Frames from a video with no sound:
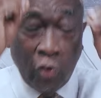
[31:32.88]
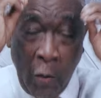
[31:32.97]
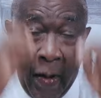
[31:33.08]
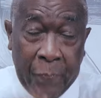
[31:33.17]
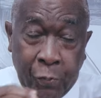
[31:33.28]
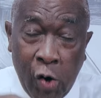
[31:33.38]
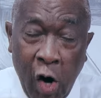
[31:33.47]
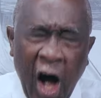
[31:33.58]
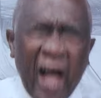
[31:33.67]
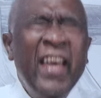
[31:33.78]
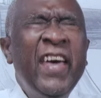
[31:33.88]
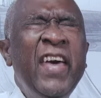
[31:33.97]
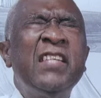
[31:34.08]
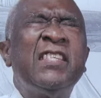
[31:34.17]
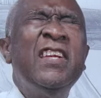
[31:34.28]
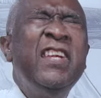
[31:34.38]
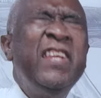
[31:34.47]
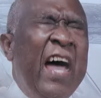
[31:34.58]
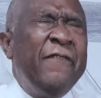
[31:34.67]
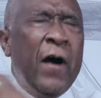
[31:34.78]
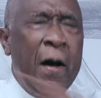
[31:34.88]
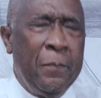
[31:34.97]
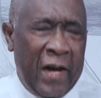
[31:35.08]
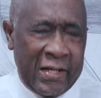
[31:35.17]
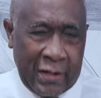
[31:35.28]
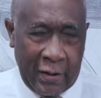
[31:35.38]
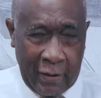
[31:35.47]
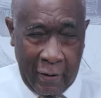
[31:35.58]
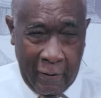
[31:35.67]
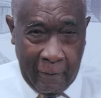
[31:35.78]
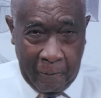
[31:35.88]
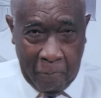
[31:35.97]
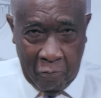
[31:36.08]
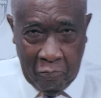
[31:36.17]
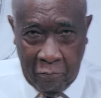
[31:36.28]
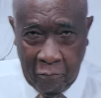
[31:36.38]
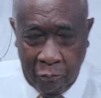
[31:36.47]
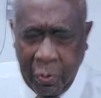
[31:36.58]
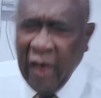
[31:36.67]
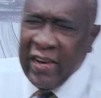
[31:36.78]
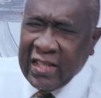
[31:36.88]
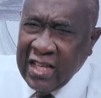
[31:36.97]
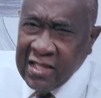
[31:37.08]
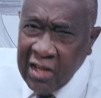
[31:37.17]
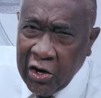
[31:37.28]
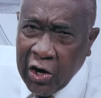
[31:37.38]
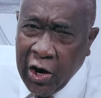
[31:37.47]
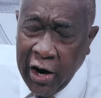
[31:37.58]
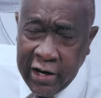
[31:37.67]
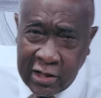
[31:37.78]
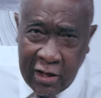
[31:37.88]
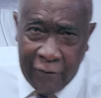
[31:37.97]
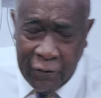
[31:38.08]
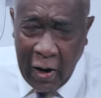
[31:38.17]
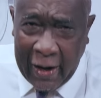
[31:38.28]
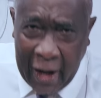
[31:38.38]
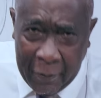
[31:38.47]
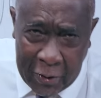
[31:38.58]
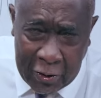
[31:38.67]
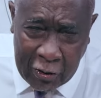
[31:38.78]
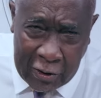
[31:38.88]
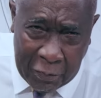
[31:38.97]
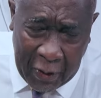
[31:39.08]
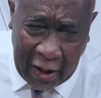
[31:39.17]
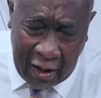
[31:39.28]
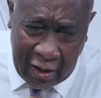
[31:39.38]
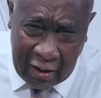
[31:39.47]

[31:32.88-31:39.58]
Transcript: to be poor, is never a blessing. Poverty is a curse, if you allow me to speak.